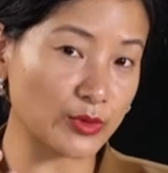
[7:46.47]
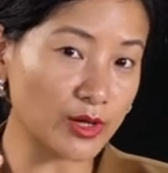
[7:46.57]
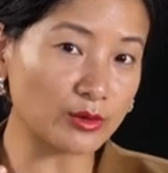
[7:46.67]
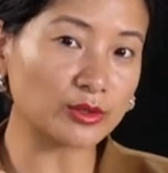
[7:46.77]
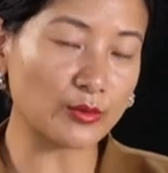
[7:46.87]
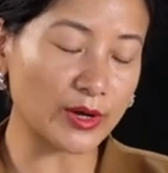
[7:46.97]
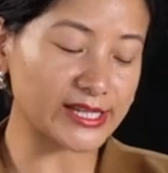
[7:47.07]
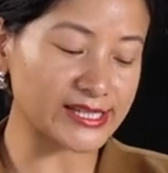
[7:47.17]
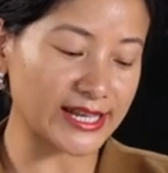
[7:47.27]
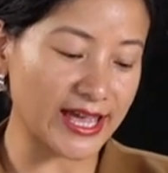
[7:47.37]
We all know what
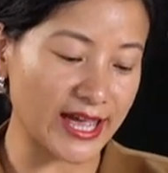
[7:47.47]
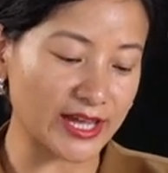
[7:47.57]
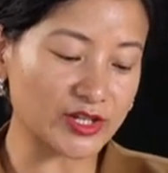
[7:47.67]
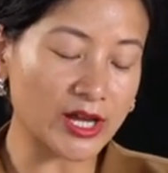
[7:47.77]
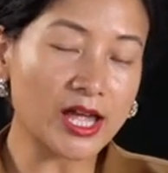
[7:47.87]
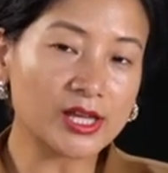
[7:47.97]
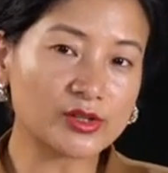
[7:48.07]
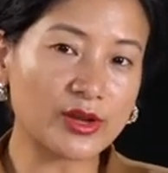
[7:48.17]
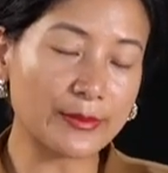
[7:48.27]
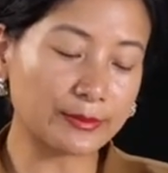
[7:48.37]
is an ash,
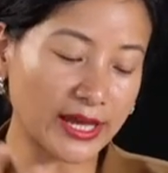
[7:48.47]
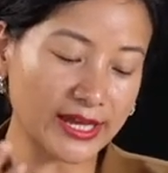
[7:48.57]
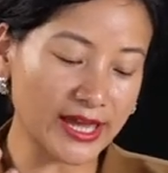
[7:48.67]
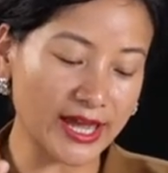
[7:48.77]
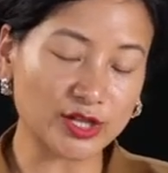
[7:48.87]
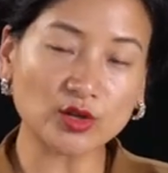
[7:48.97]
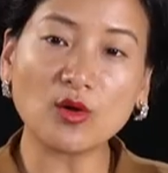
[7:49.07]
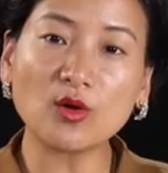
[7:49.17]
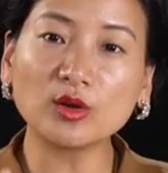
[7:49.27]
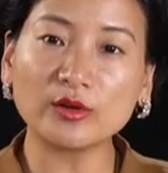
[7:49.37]
so applying ash
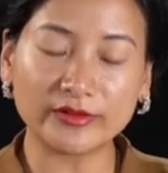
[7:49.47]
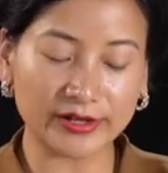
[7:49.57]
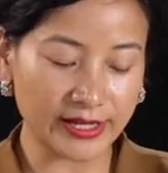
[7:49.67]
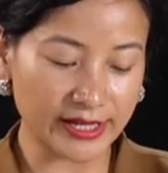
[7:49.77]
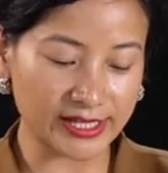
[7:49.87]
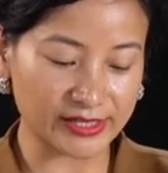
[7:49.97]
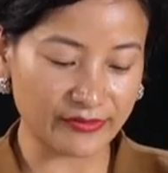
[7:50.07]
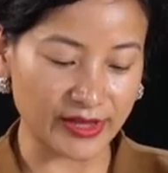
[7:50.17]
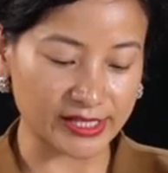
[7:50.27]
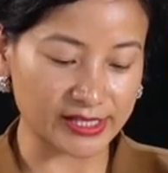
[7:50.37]
all over his
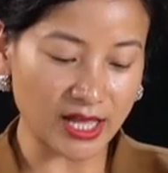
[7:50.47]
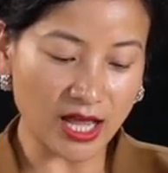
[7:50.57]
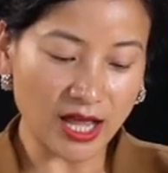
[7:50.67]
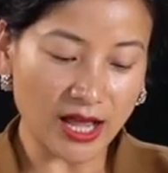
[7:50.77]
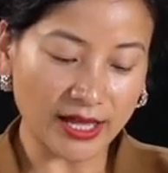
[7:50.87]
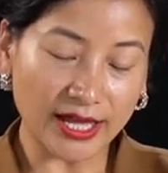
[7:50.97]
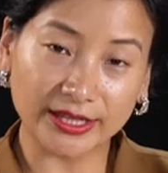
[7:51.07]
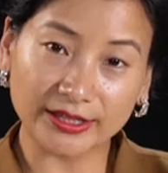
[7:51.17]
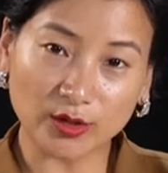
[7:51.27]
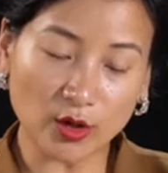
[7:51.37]
face.
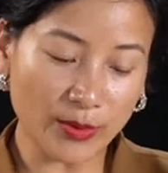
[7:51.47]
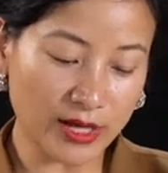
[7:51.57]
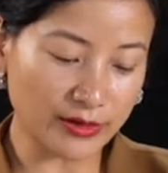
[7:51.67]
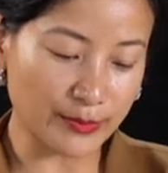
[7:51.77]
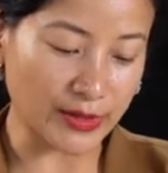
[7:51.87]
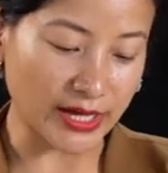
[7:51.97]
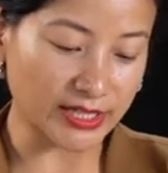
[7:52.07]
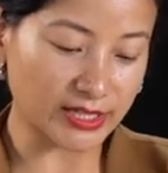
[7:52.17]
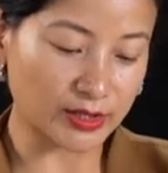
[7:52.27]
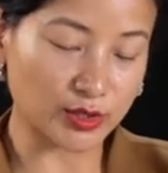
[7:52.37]
And Gopal
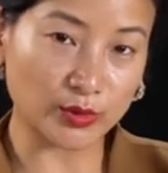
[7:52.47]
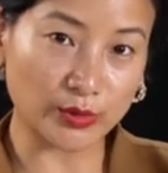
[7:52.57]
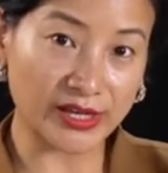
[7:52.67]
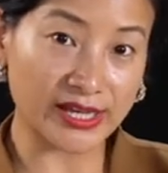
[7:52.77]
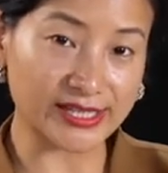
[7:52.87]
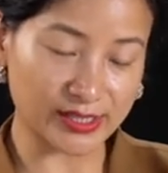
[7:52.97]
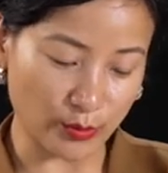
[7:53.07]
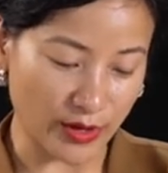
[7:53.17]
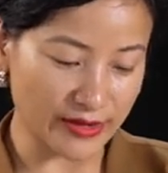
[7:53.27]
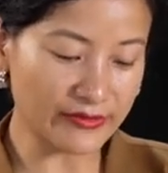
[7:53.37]
replied to his
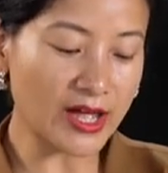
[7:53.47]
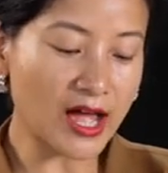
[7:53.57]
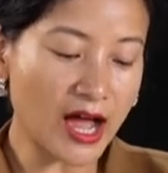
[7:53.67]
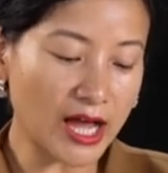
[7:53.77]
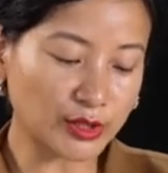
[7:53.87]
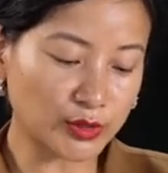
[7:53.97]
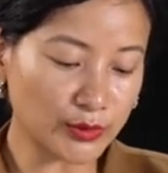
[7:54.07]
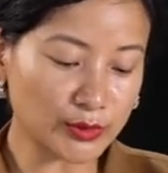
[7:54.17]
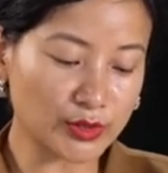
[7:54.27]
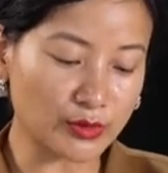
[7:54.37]
wife, I
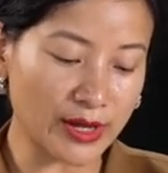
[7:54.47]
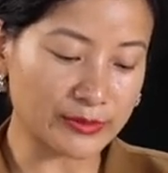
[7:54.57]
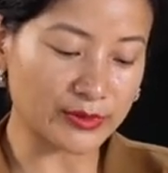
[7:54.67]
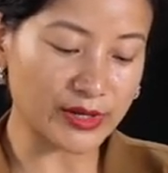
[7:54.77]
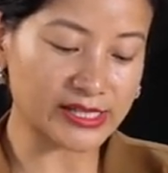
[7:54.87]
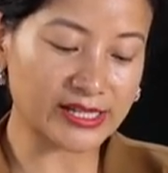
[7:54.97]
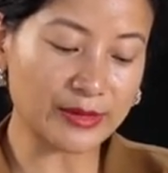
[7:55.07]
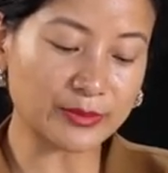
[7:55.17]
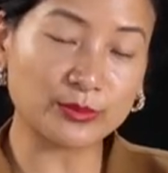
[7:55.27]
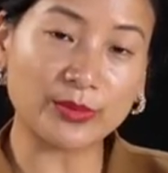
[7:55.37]
told you I'm dressing
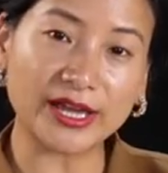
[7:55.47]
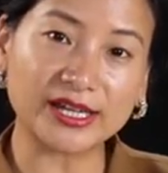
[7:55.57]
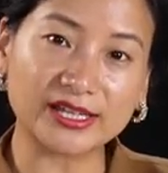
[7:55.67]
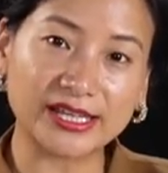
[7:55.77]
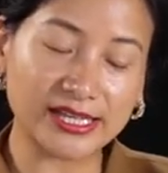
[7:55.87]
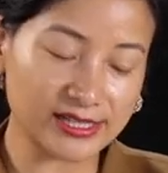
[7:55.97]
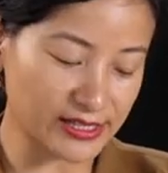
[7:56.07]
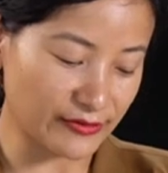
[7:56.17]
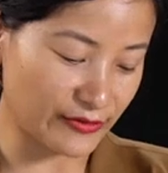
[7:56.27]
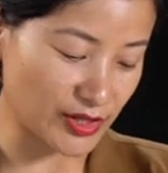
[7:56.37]
up to buy a
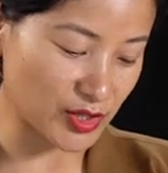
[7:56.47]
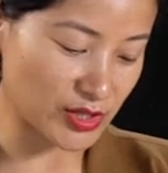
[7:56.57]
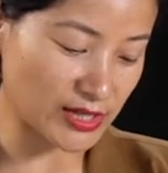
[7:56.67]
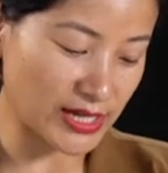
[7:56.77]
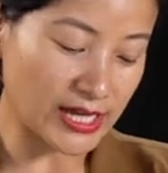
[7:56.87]
hilsa fish.